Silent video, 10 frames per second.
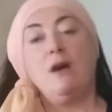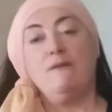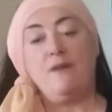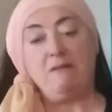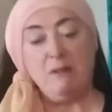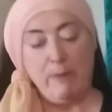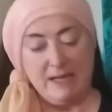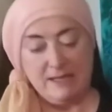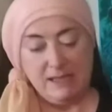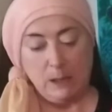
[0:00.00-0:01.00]
very
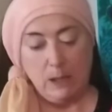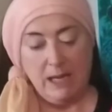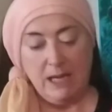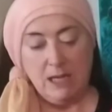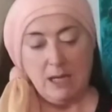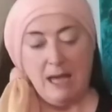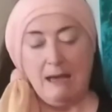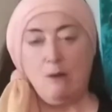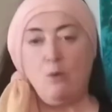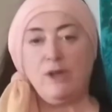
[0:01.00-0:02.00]
basically,
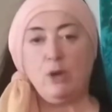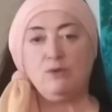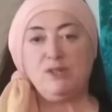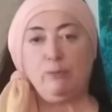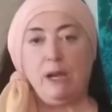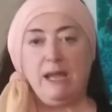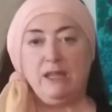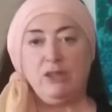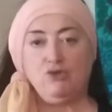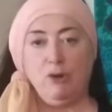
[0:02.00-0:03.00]
how we're going to play
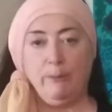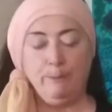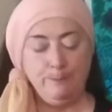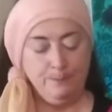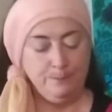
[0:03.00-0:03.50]
the drum.